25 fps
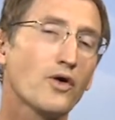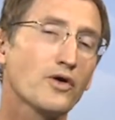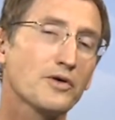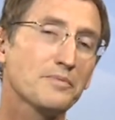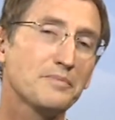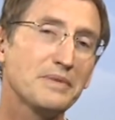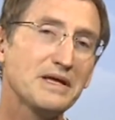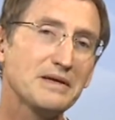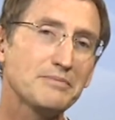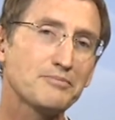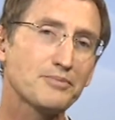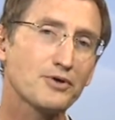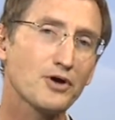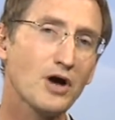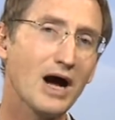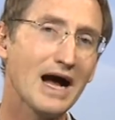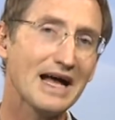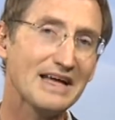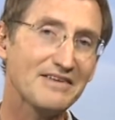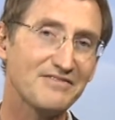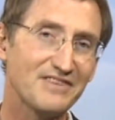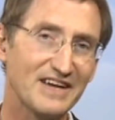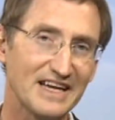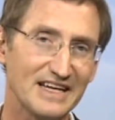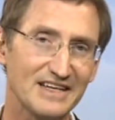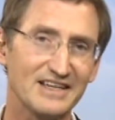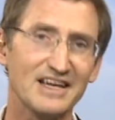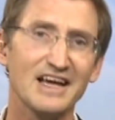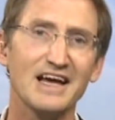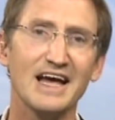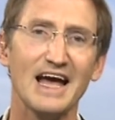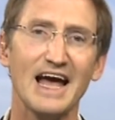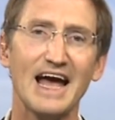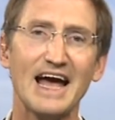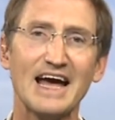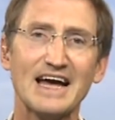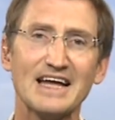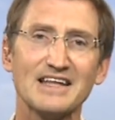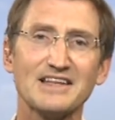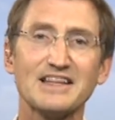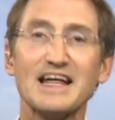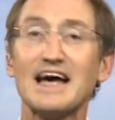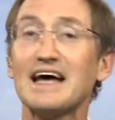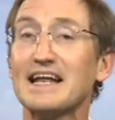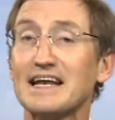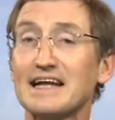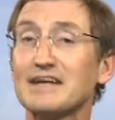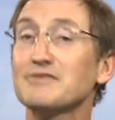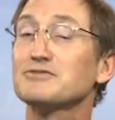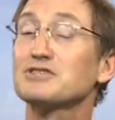or be private, and
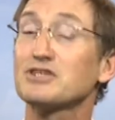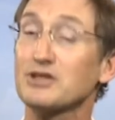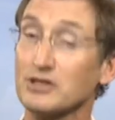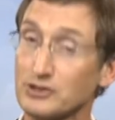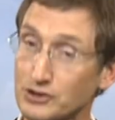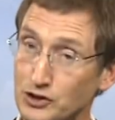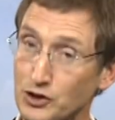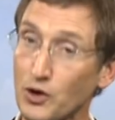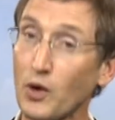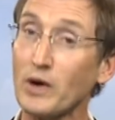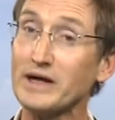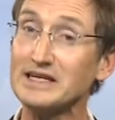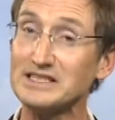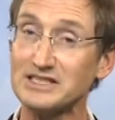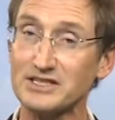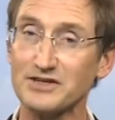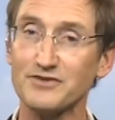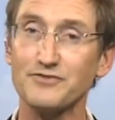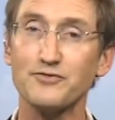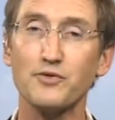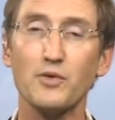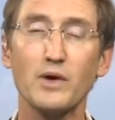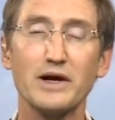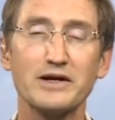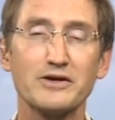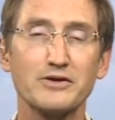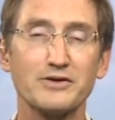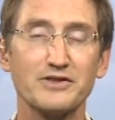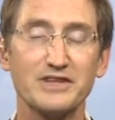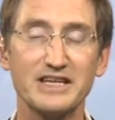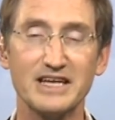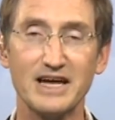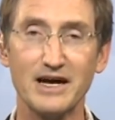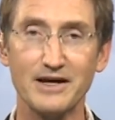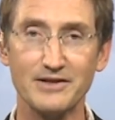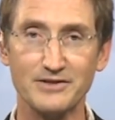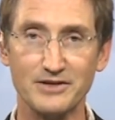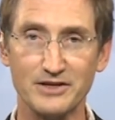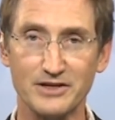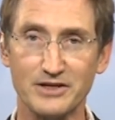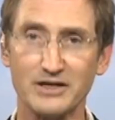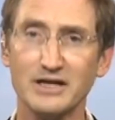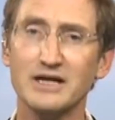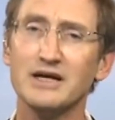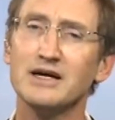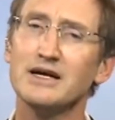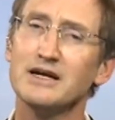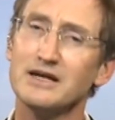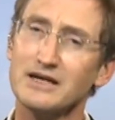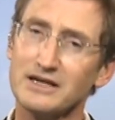that it's a choice of one or the other.
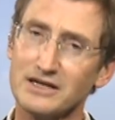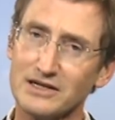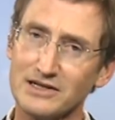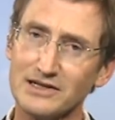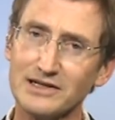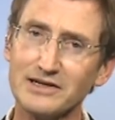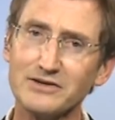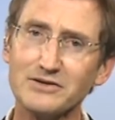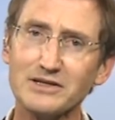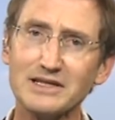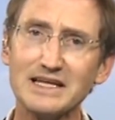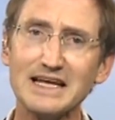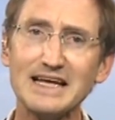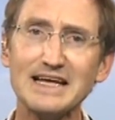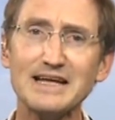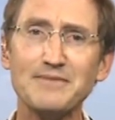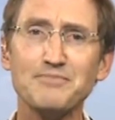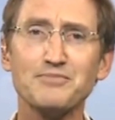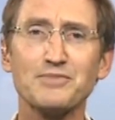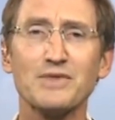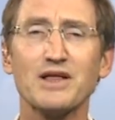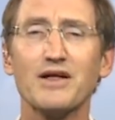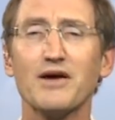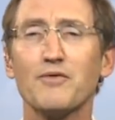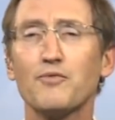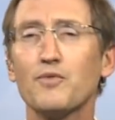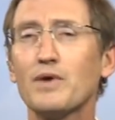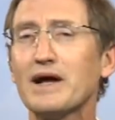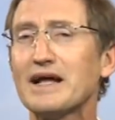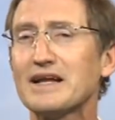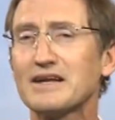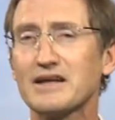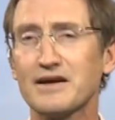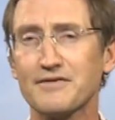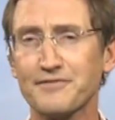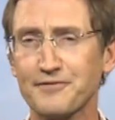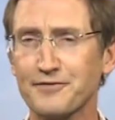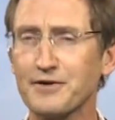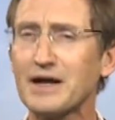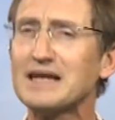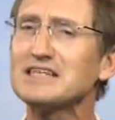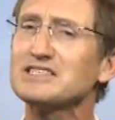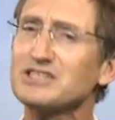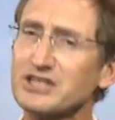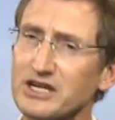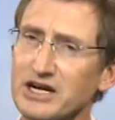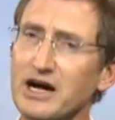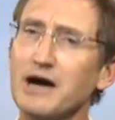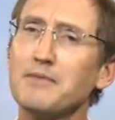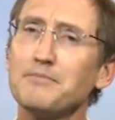Clearly, when a
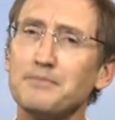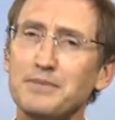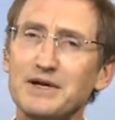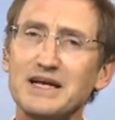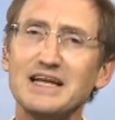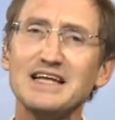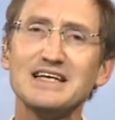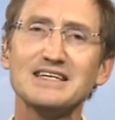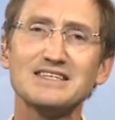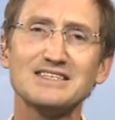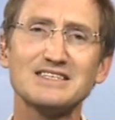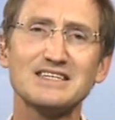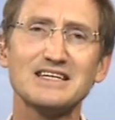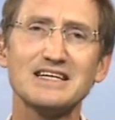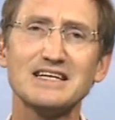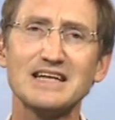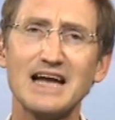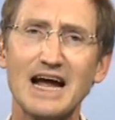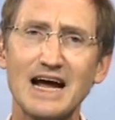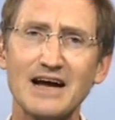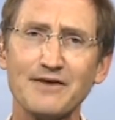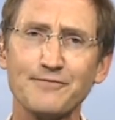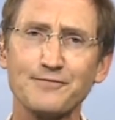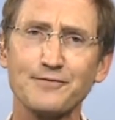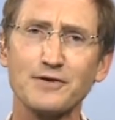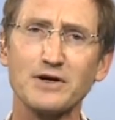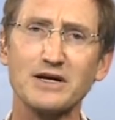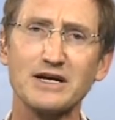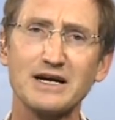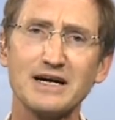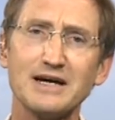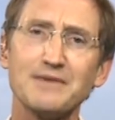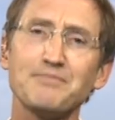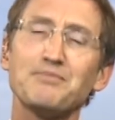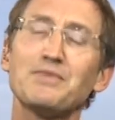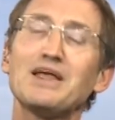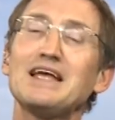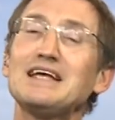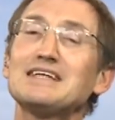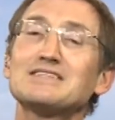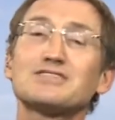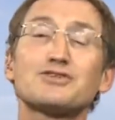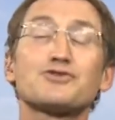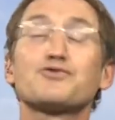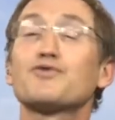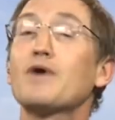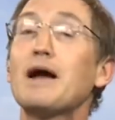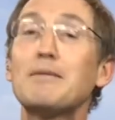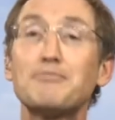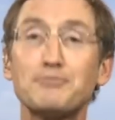French company is in Africa, it's
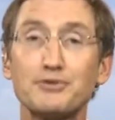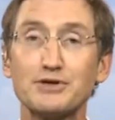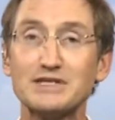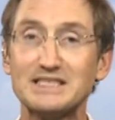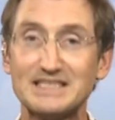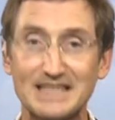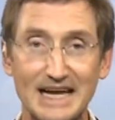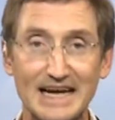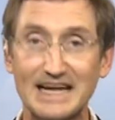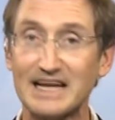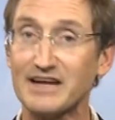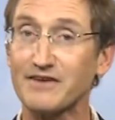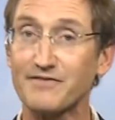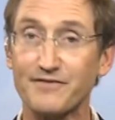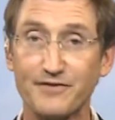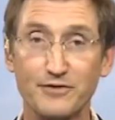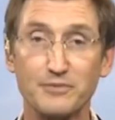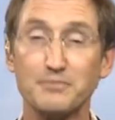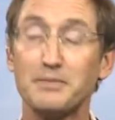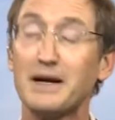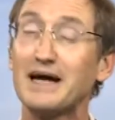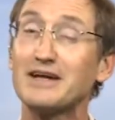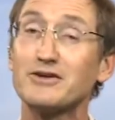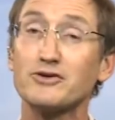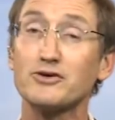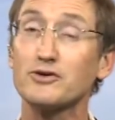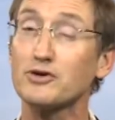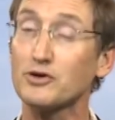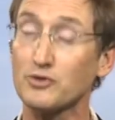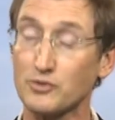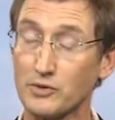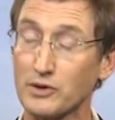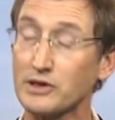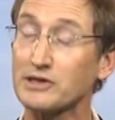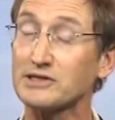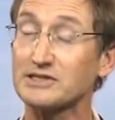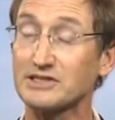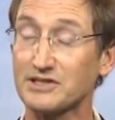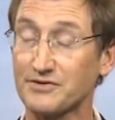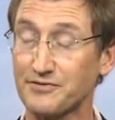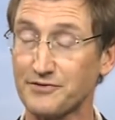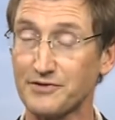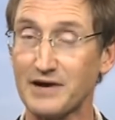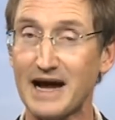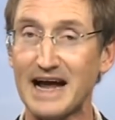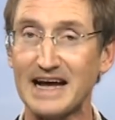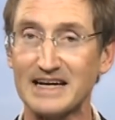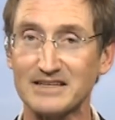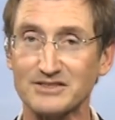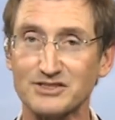representing, for better or worse,
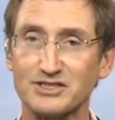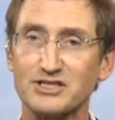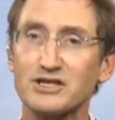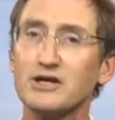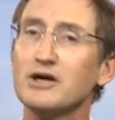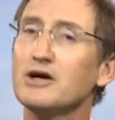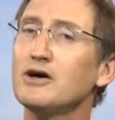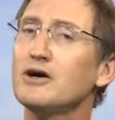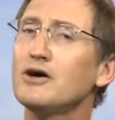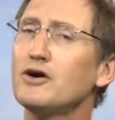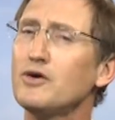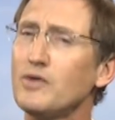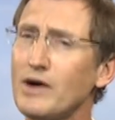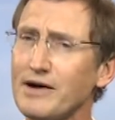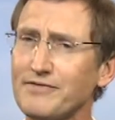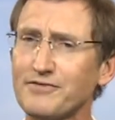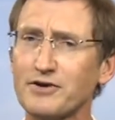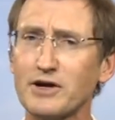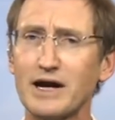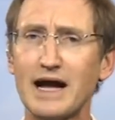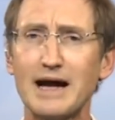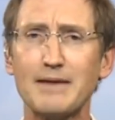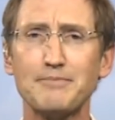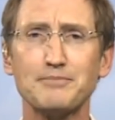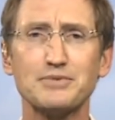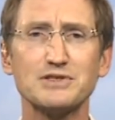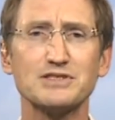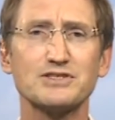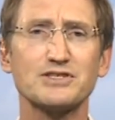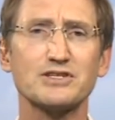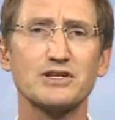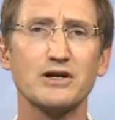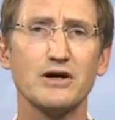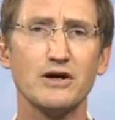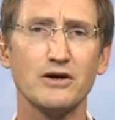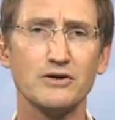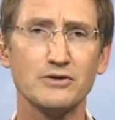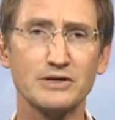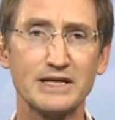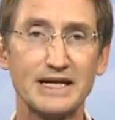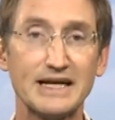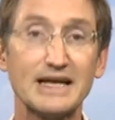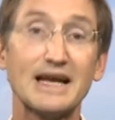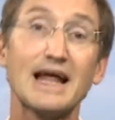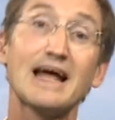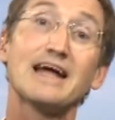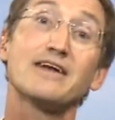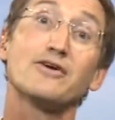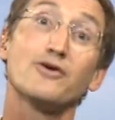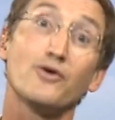France. Whoever happens to own
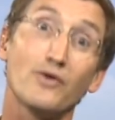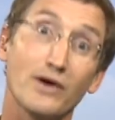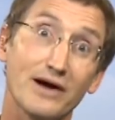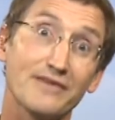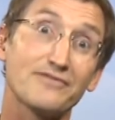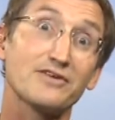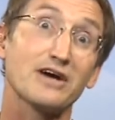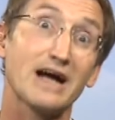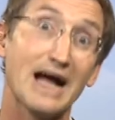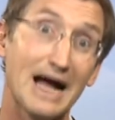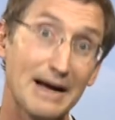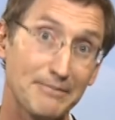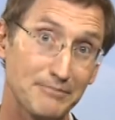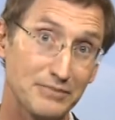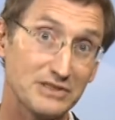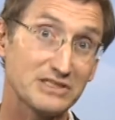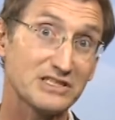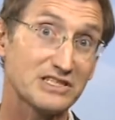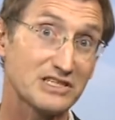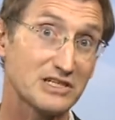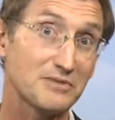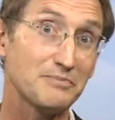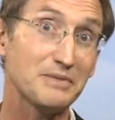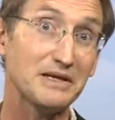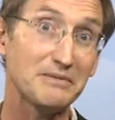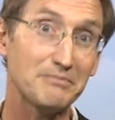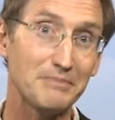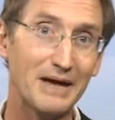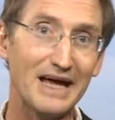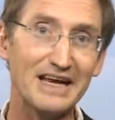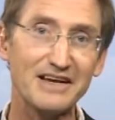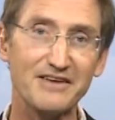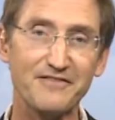it and whoever happens to be benefiting.